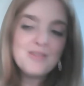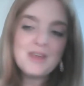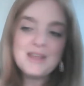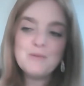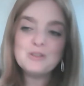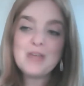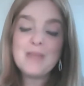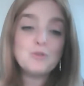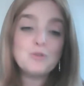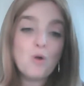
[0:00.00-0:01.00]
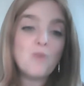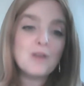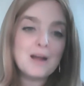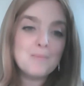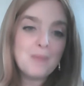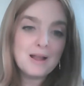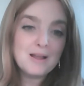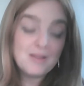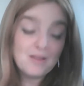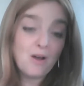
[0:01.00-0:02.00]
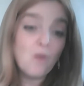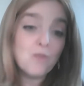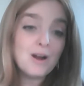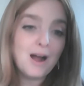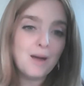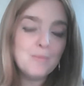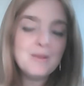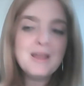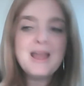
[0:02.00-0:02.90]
that he was able to overcome by overcome.